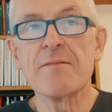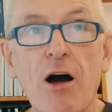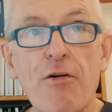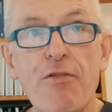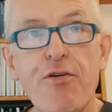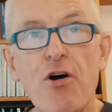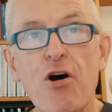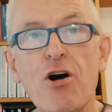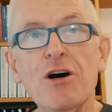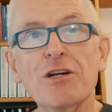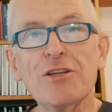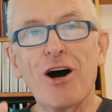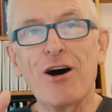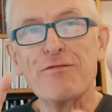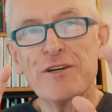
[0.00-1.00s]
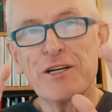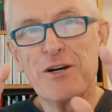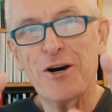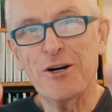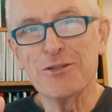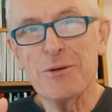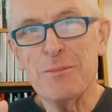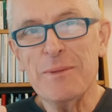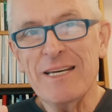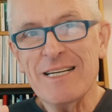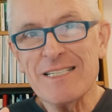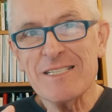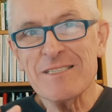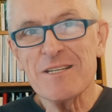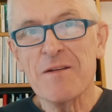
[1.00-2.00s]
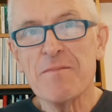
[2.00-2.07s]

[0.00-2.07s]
Third, of economists